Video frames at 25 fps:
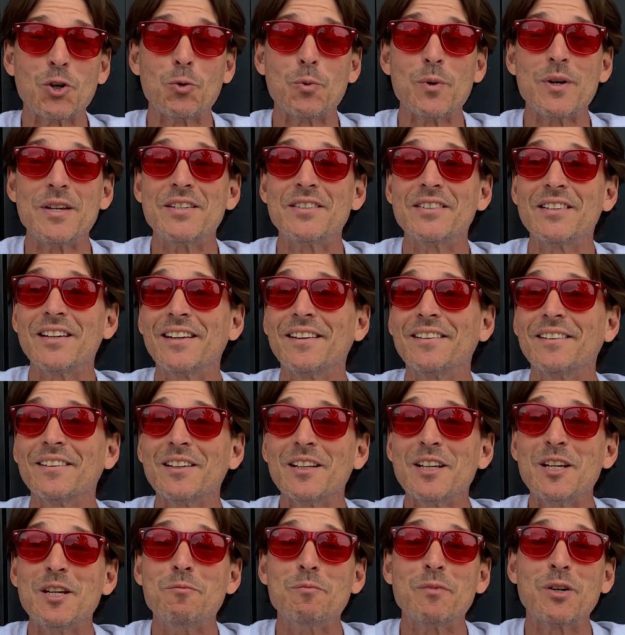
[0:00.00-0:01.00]
so we
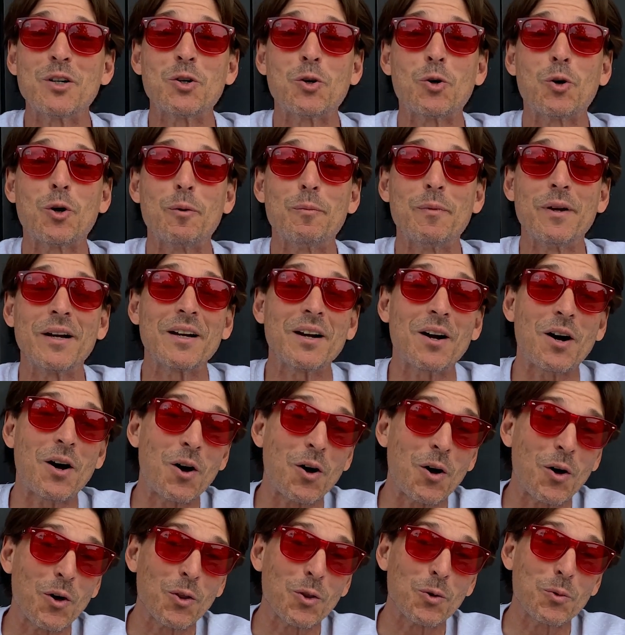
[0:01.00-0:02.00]
sent McCormack
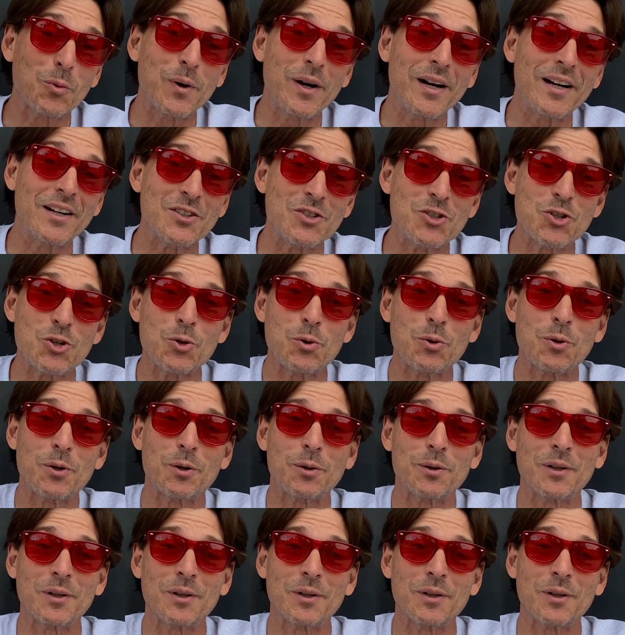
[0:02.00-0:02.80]
all the way to Juno,